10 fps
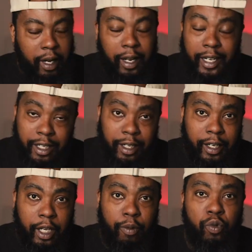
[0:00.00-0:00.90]
Allegedly,
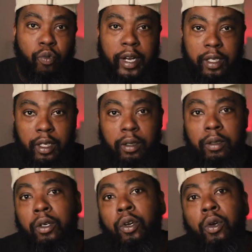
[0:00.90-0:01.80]
he was
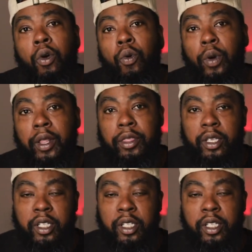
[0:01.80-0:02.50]
racing with the